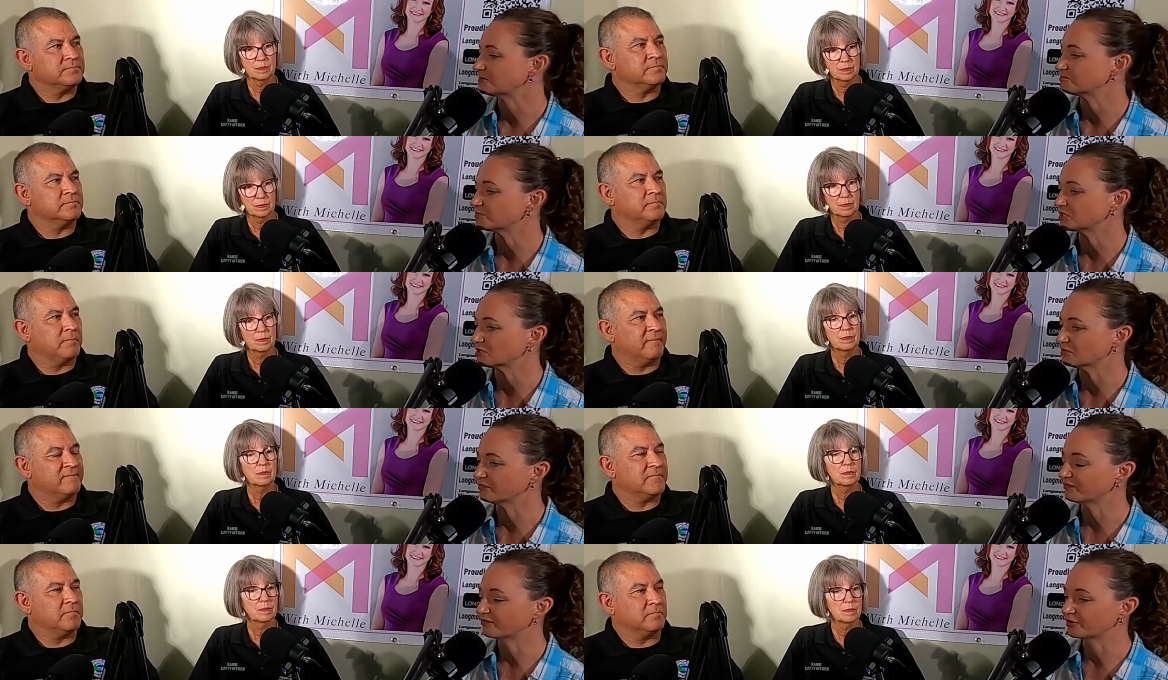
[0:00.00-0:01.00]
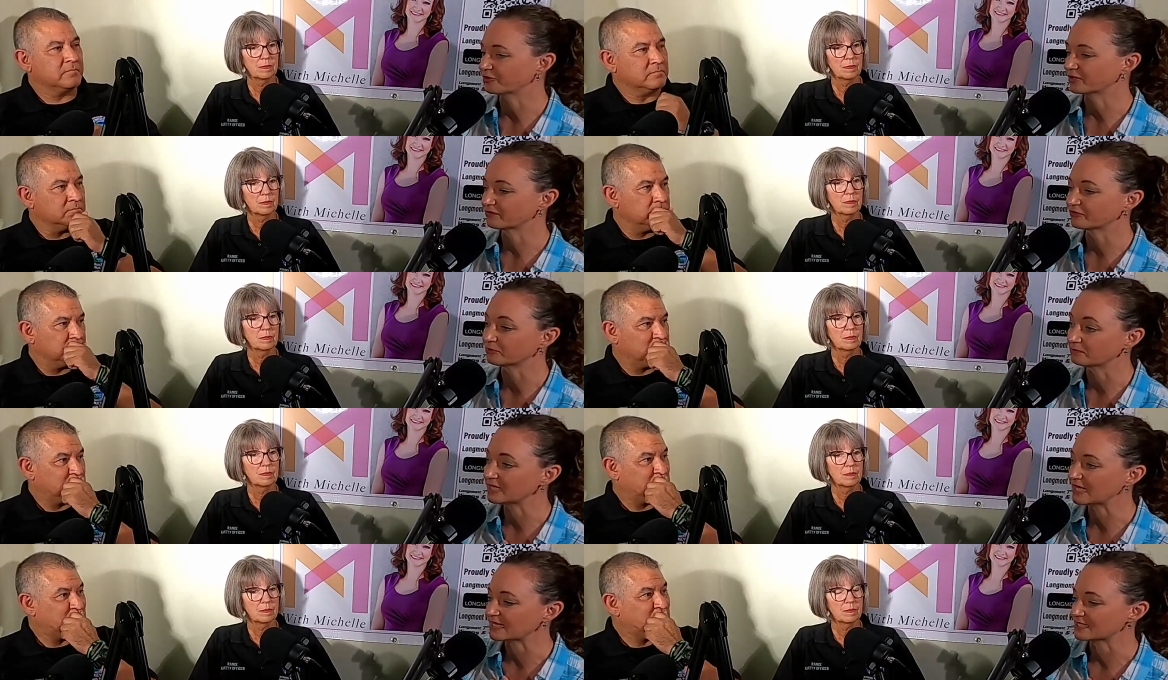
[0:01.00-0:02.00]
Speaker 1: um, so for for
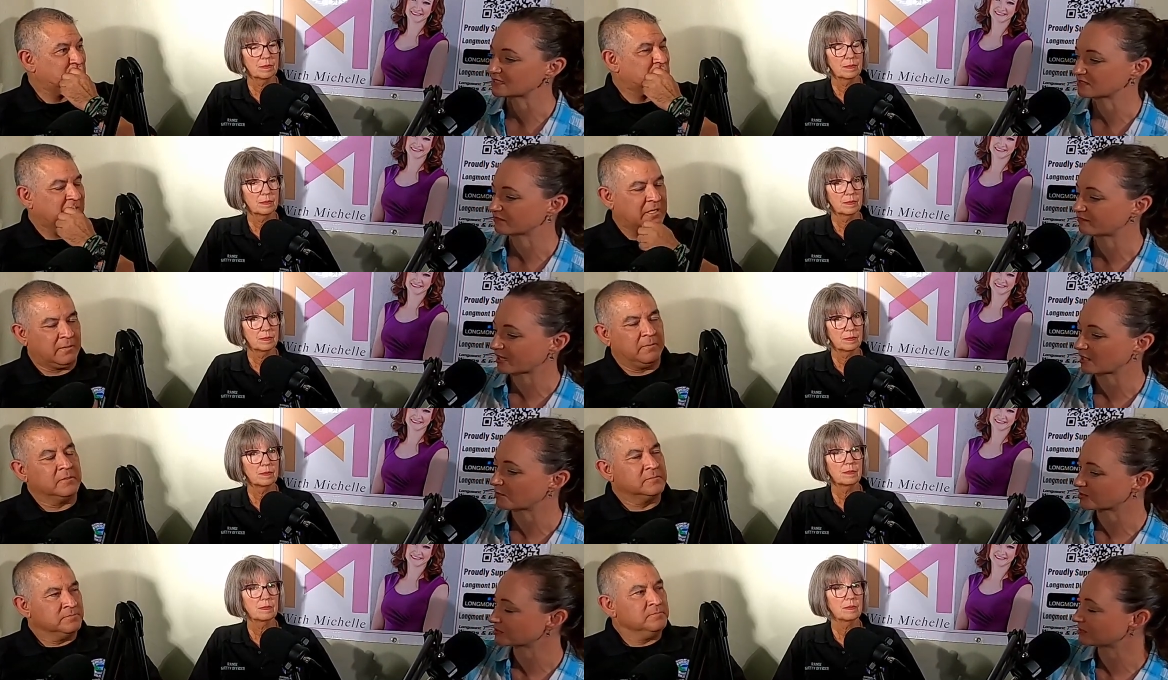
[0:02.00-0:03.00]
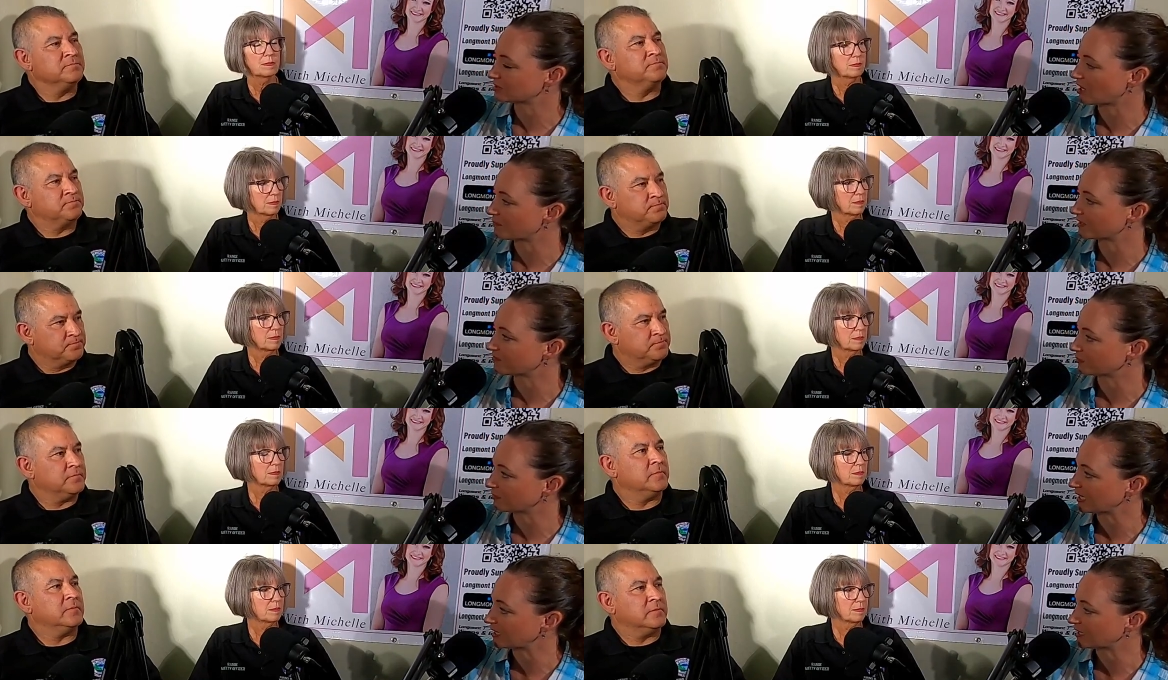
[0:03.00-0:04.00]
me this is a very personal topic for
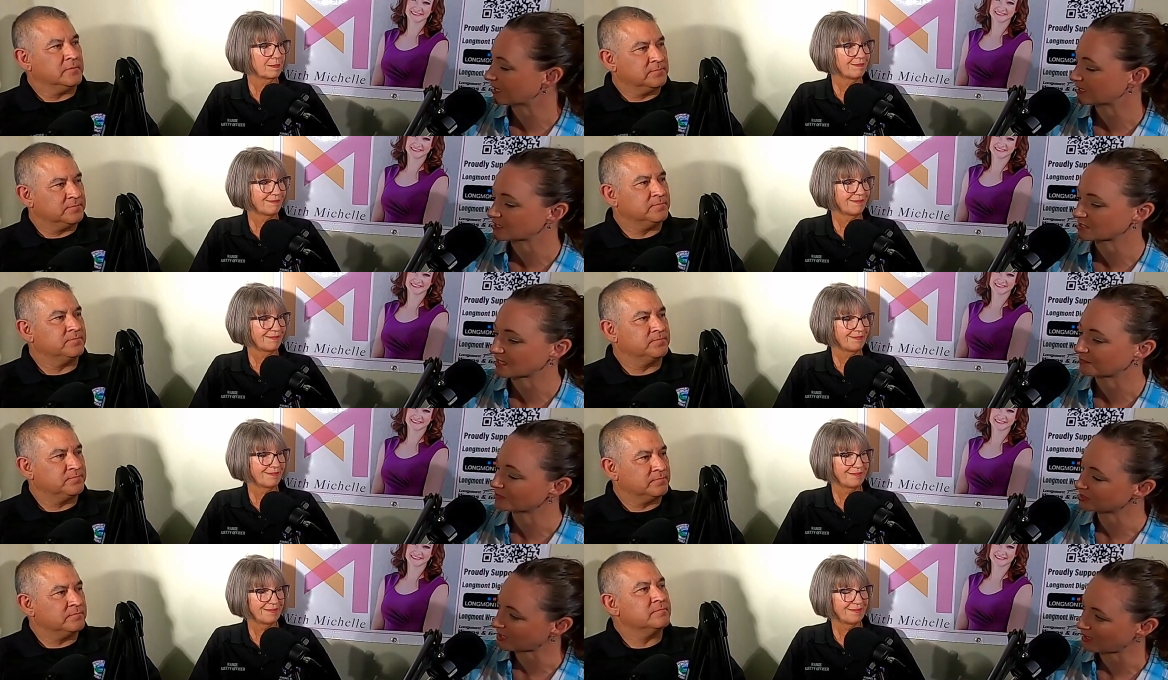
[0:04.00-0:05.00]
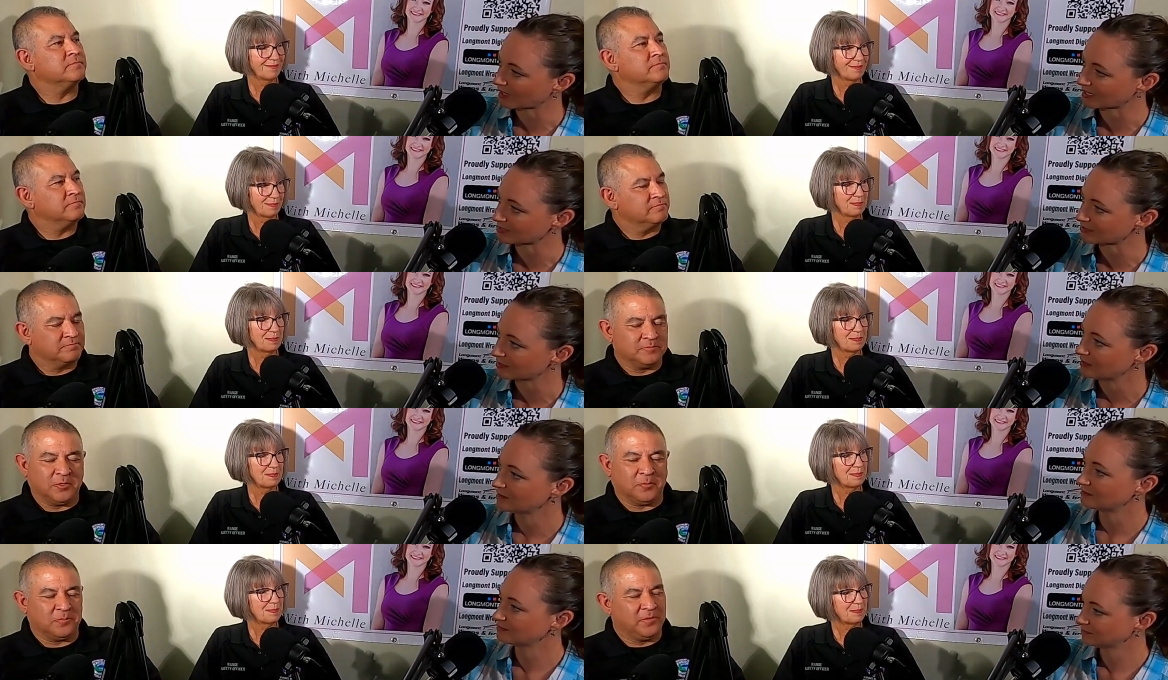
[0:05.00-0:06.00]
me and i just i appreciate you guys
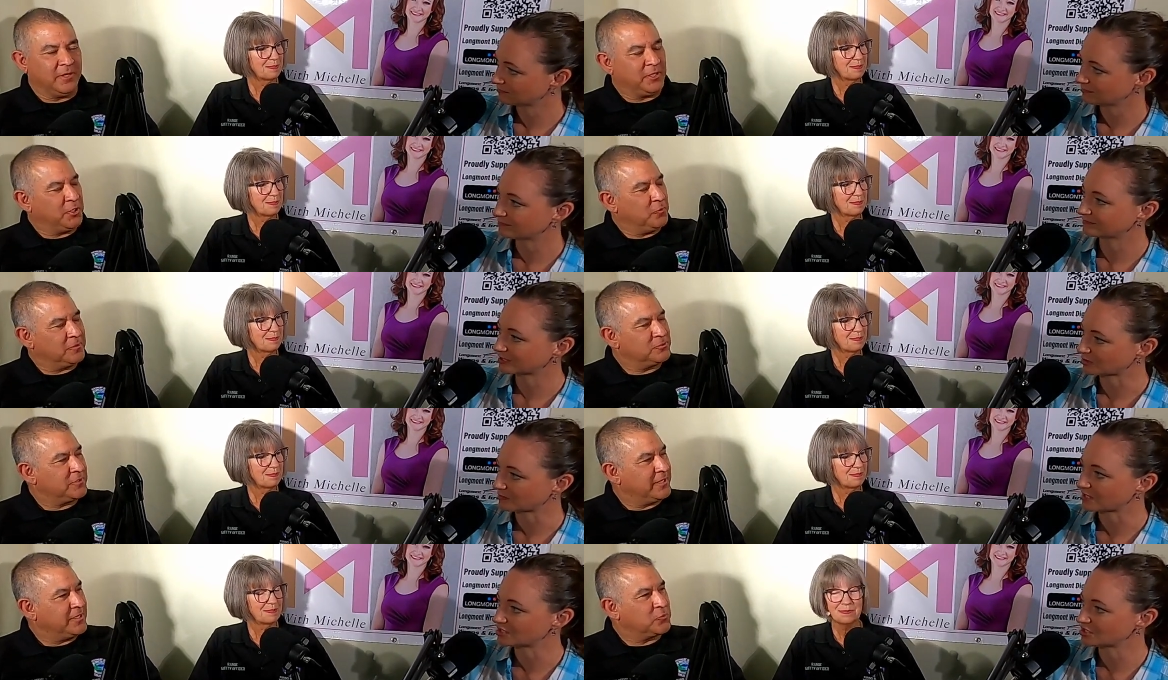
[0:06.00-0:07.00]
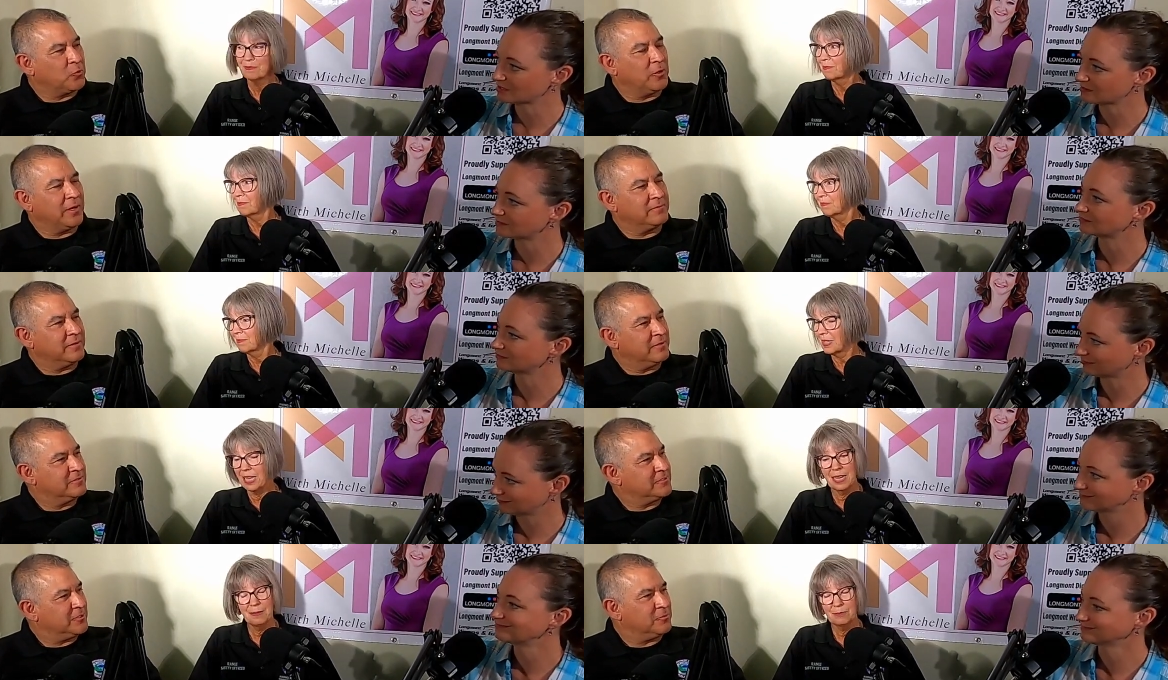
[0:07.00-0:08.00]
Speaker 2: no thank you we're so just trying much. to get the word out there
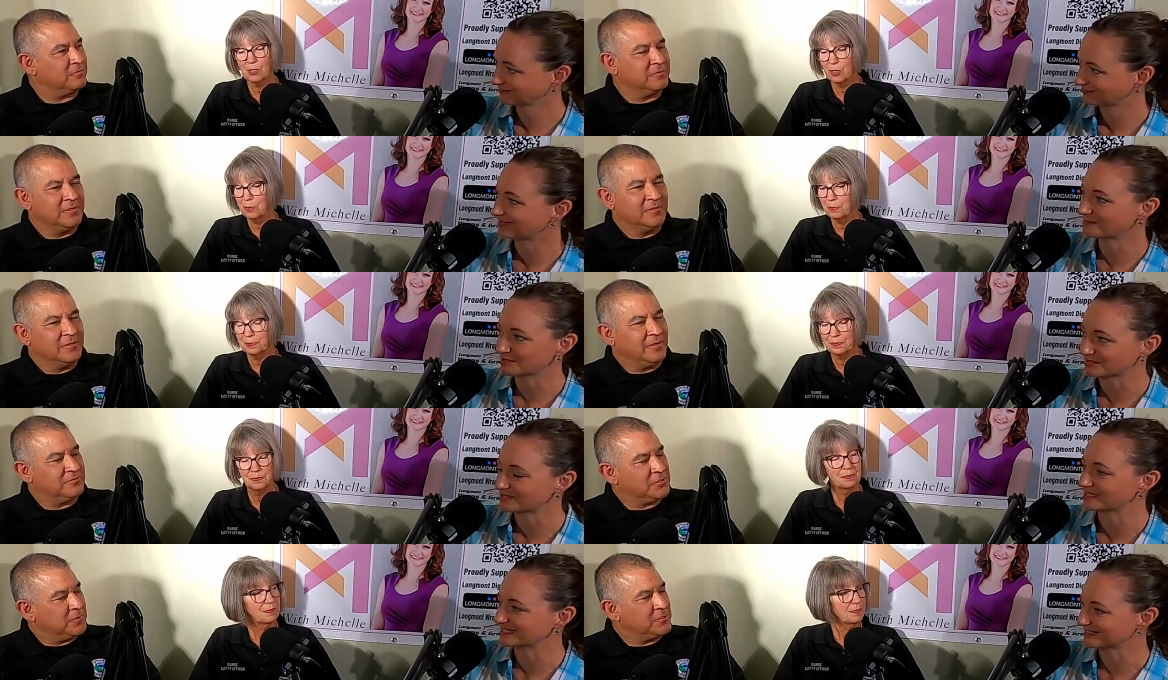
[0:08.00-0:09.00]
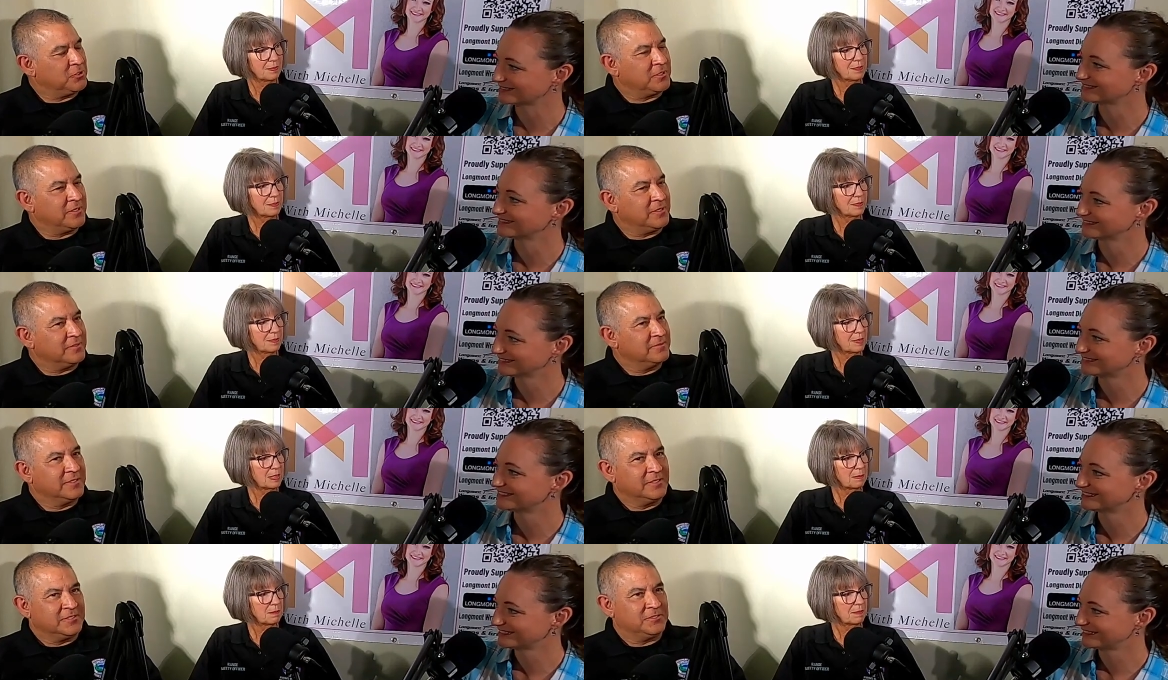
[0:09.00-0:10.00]
yeah, so true. absolutely if somebody's looking to
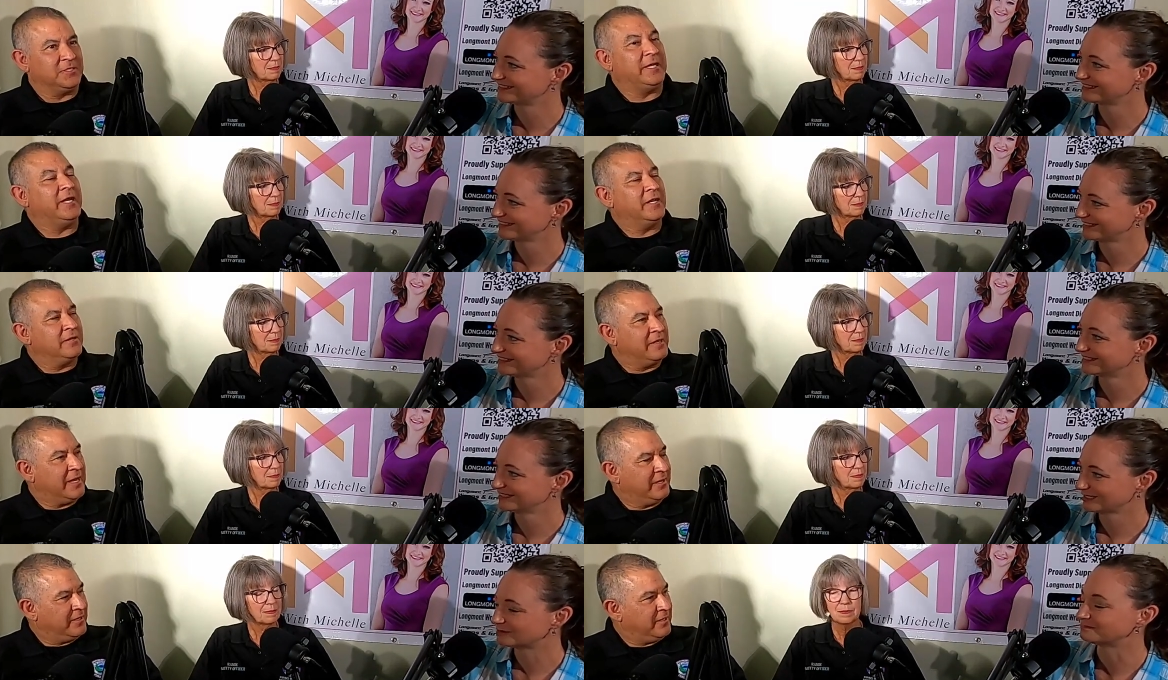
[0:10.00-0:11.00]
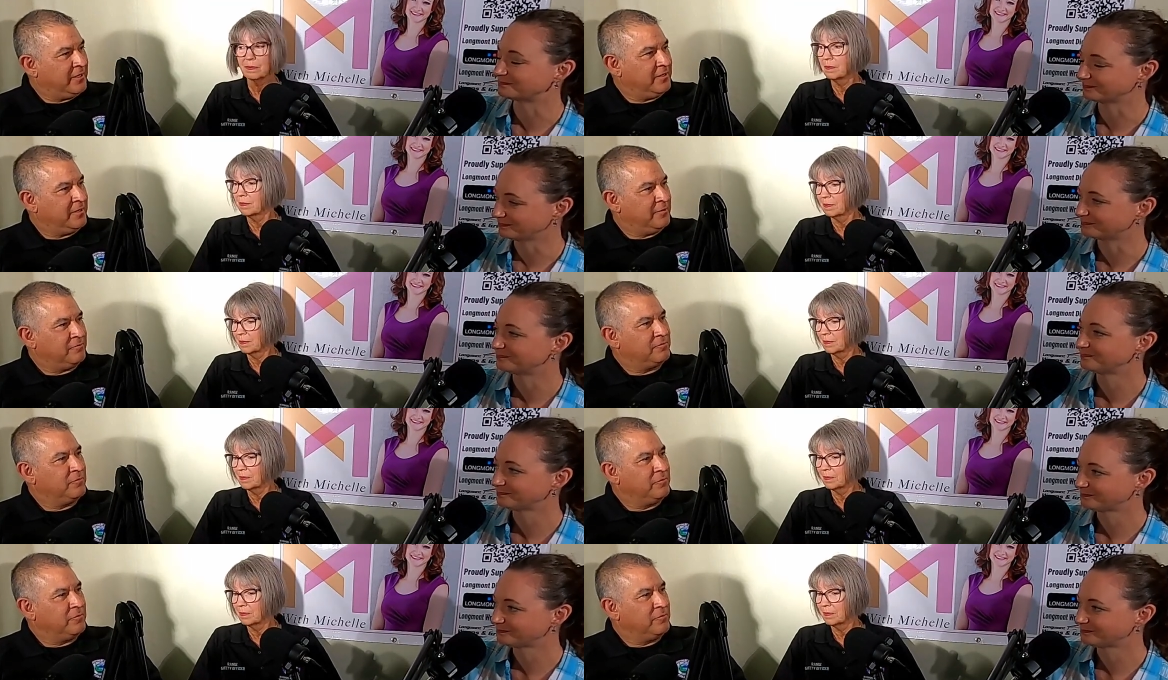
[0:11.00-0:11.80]
to get into that mm-hmm. and, and